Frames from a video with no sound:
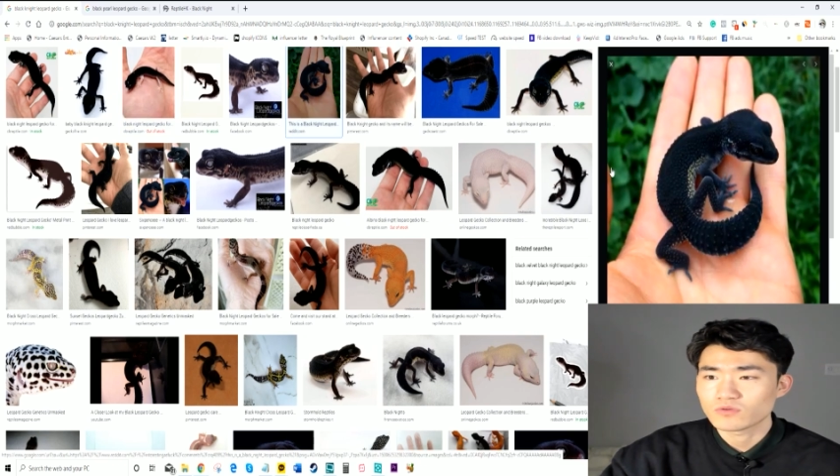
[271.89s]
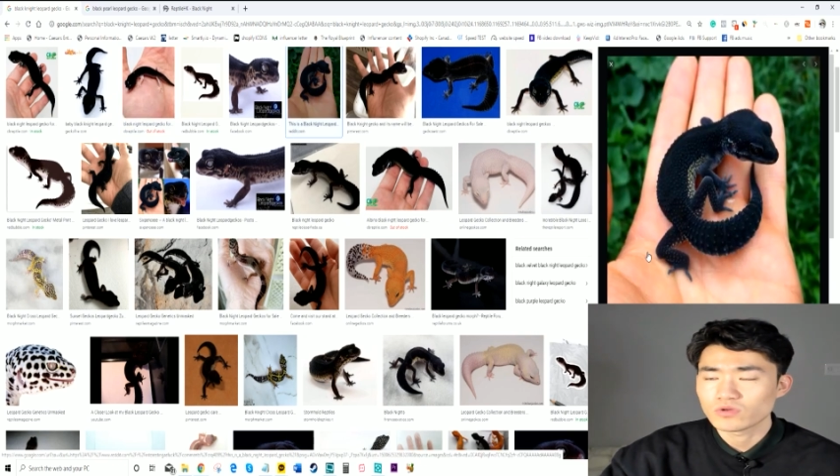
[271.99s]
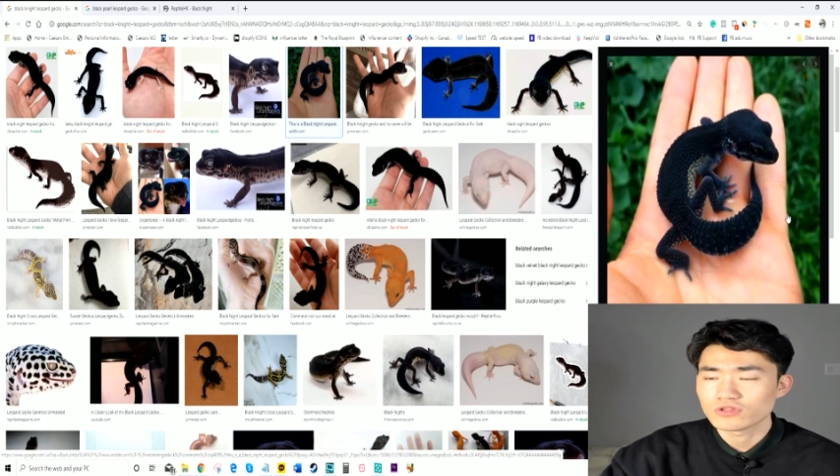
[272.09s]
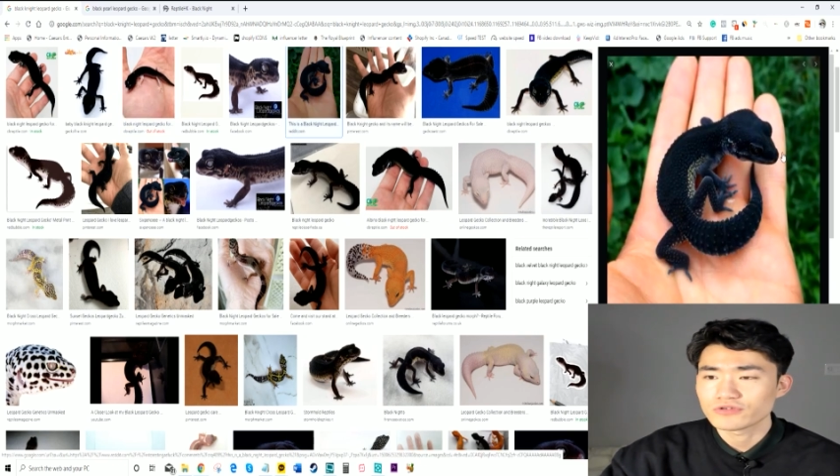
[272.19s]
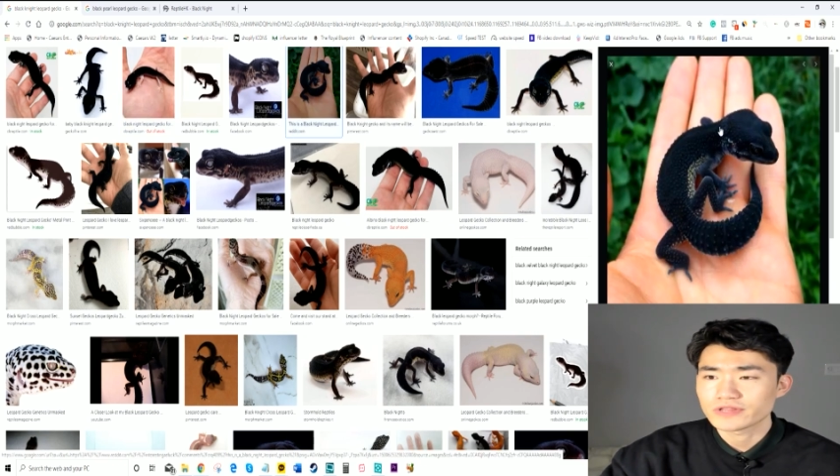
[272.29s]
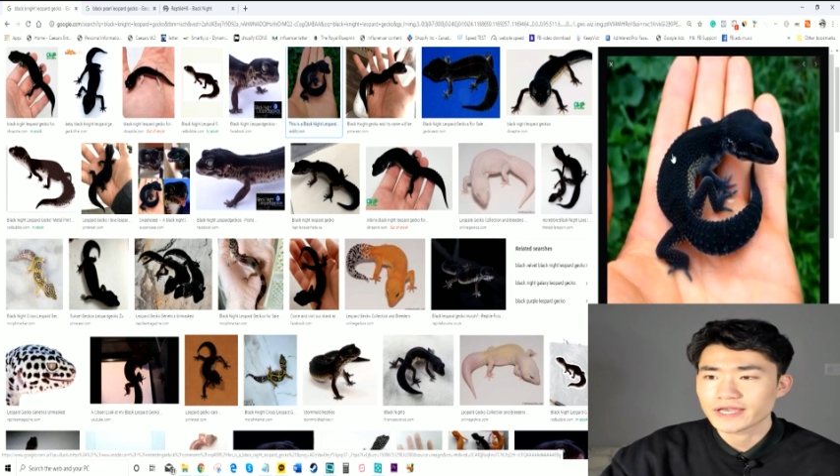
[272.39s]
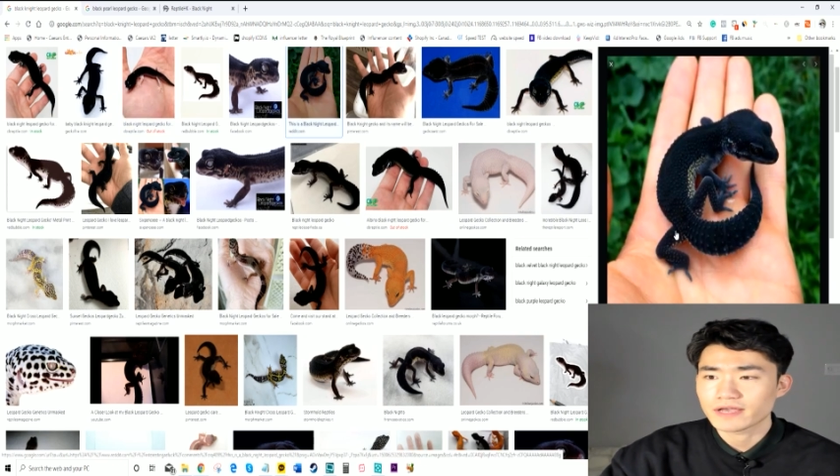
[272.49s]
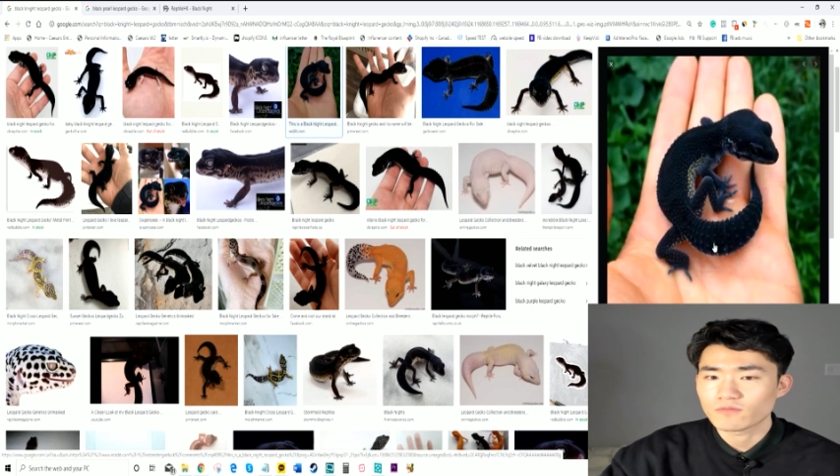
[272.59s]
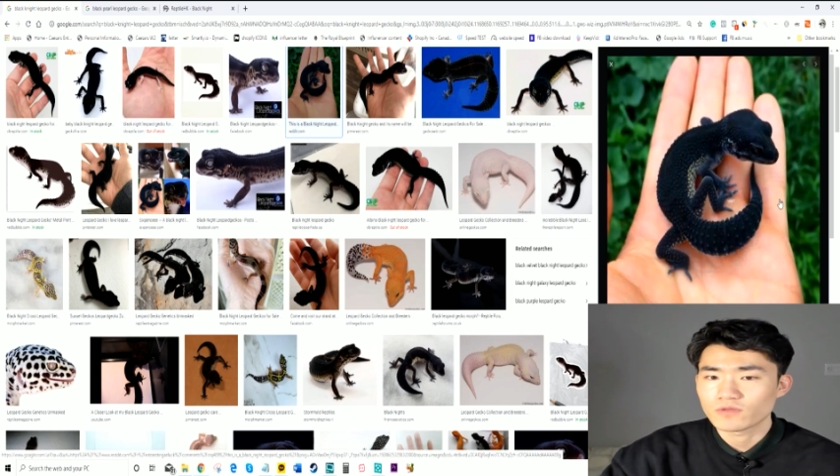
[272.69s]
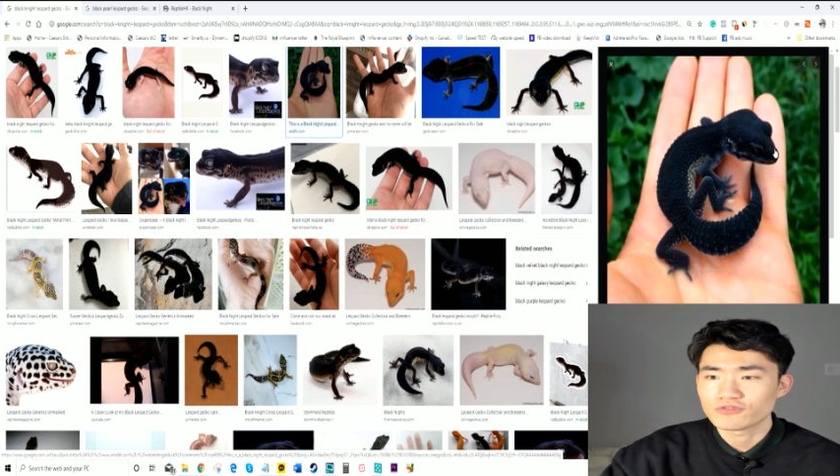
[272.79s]
will look like
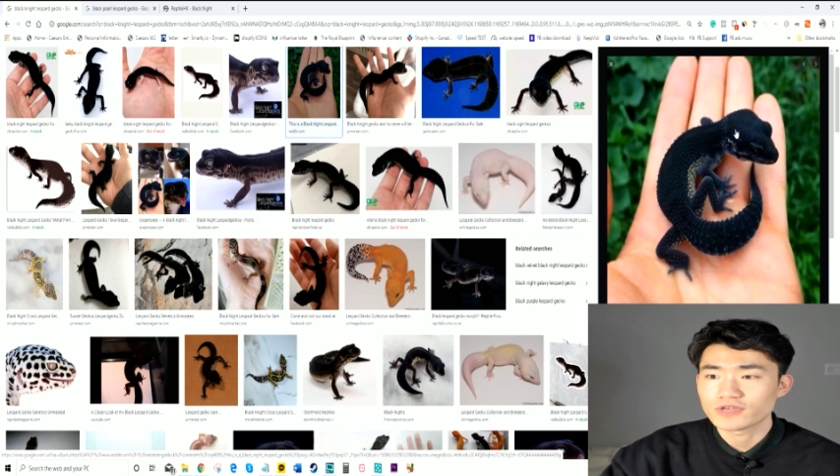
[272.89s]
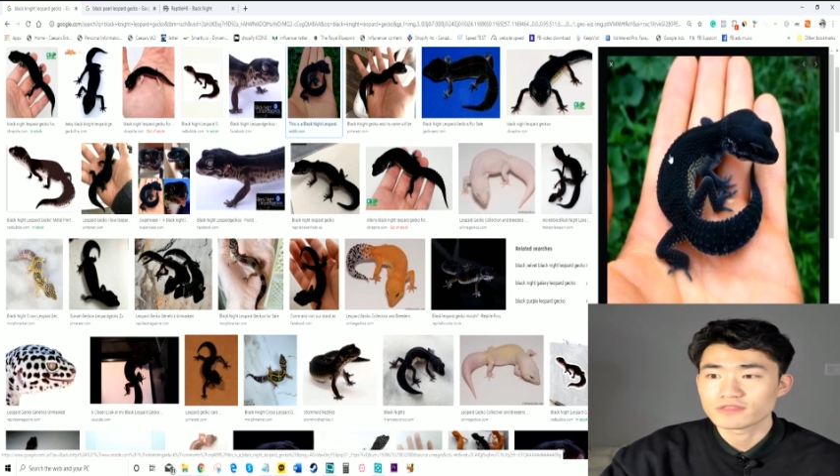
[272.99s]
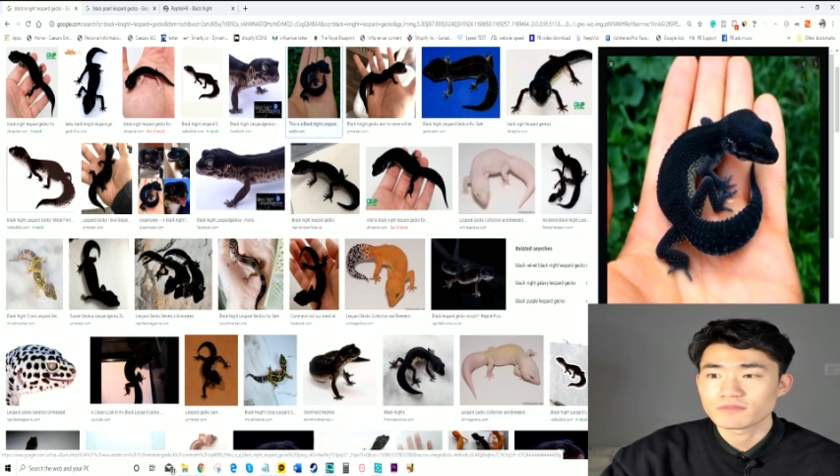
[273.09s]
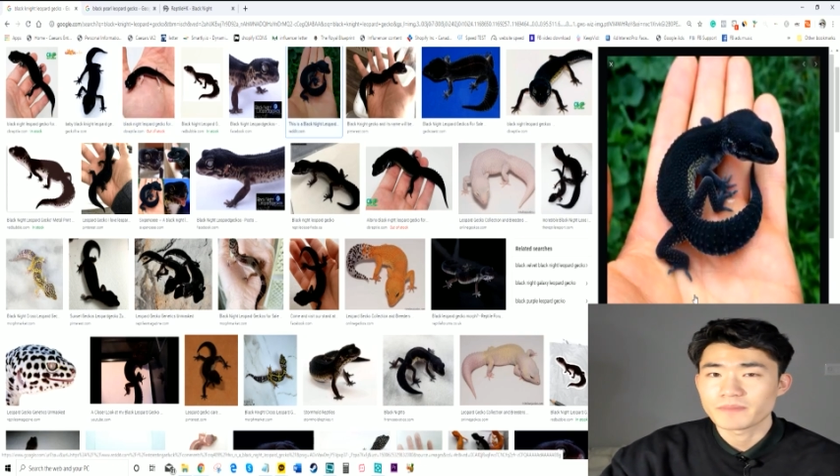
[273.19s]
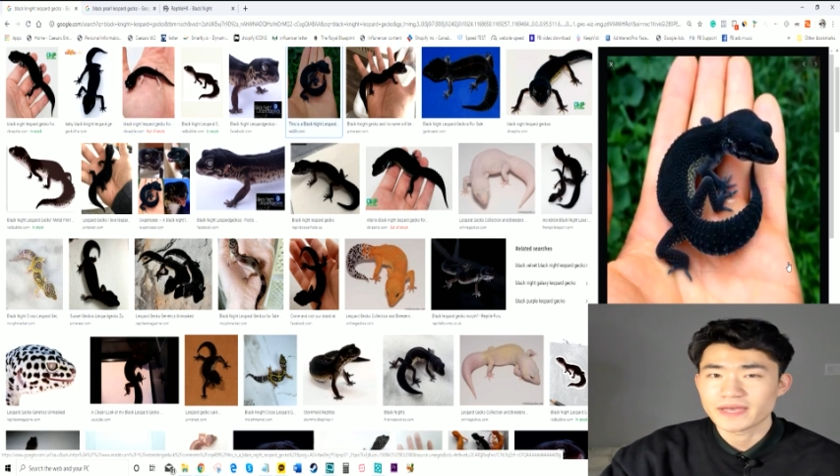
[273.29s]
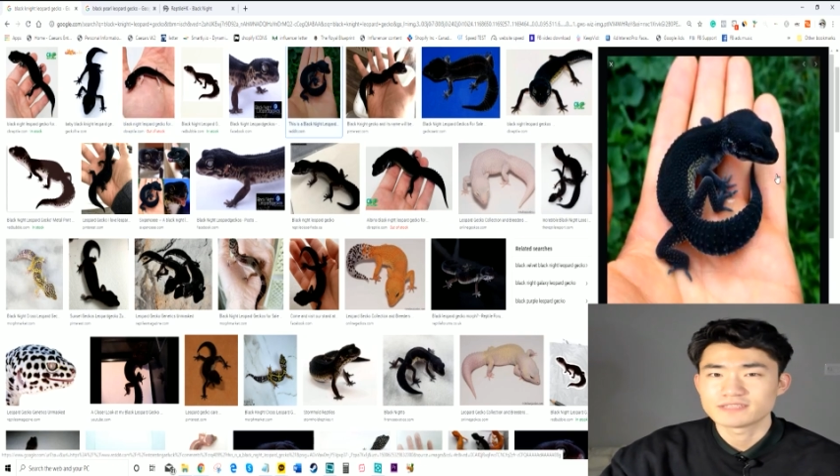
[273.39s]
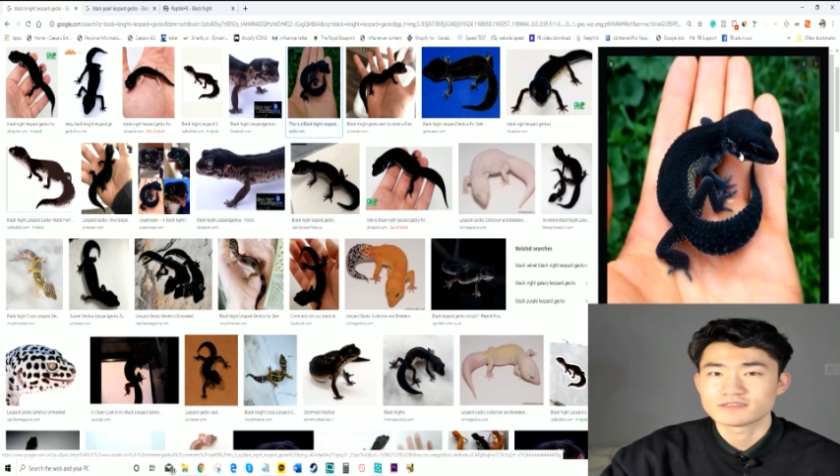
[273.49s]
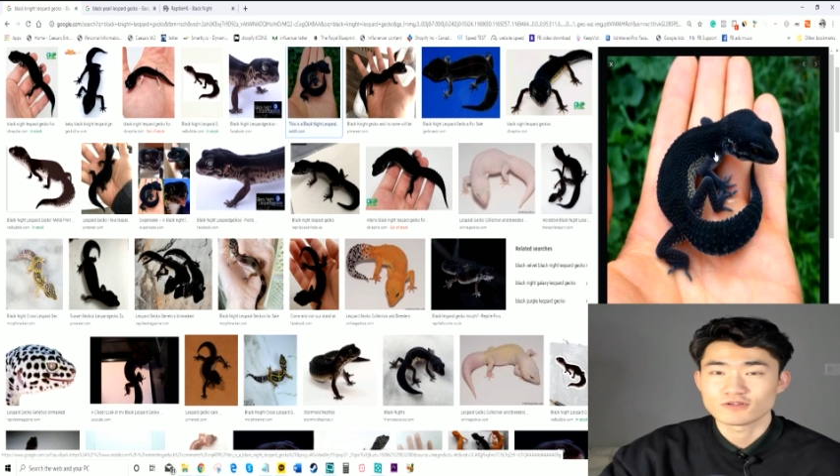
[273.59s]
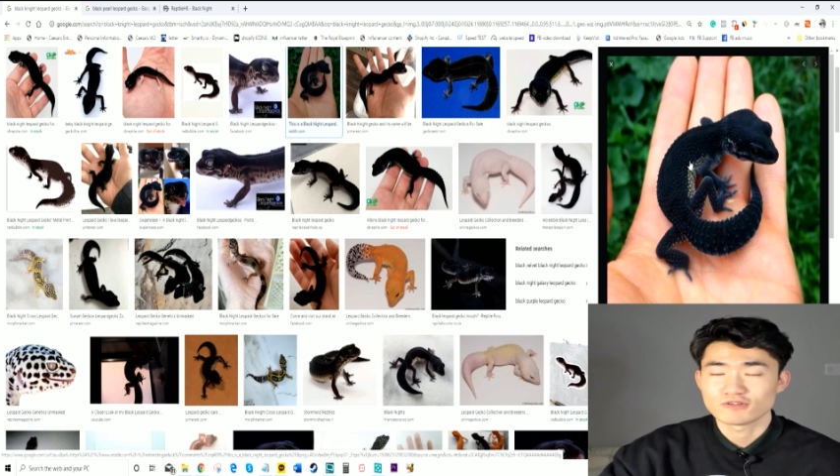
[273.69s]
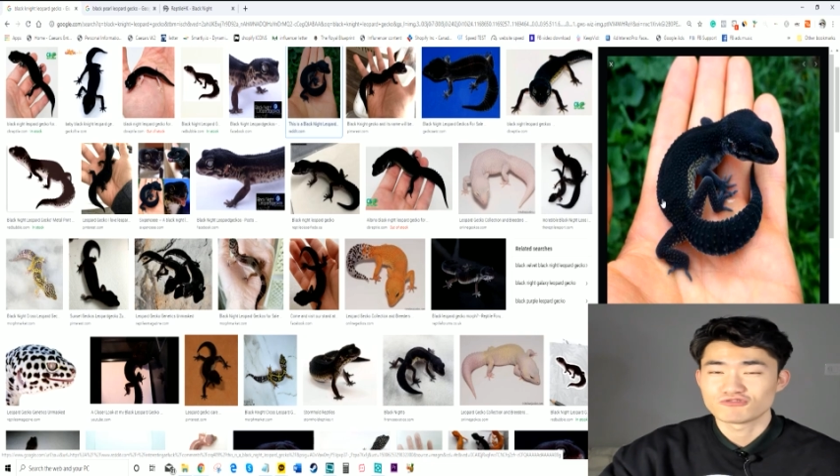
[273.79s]
when you get the best